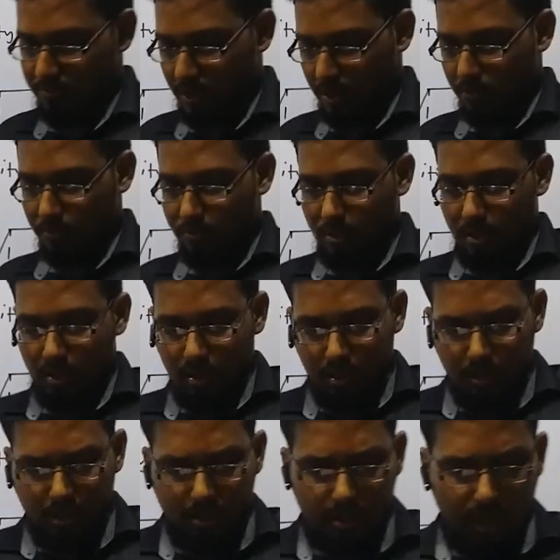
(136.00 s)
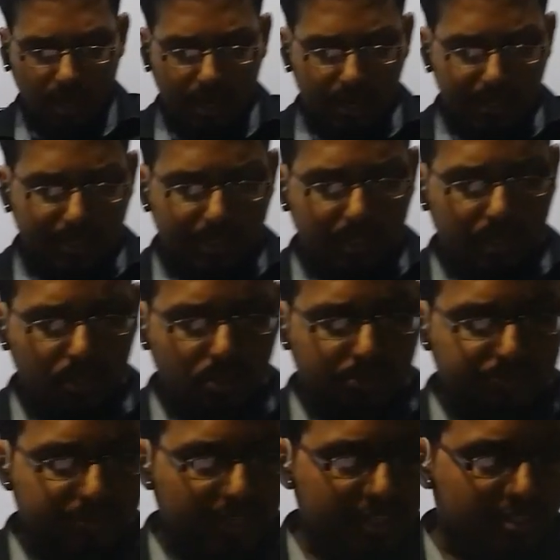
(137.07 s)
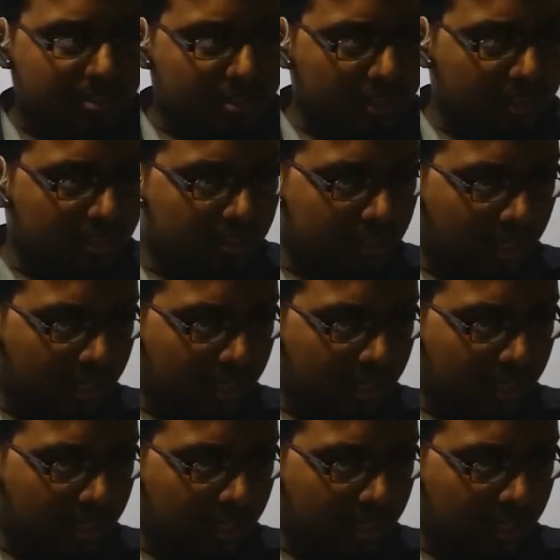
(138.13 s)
value. The other end of the string is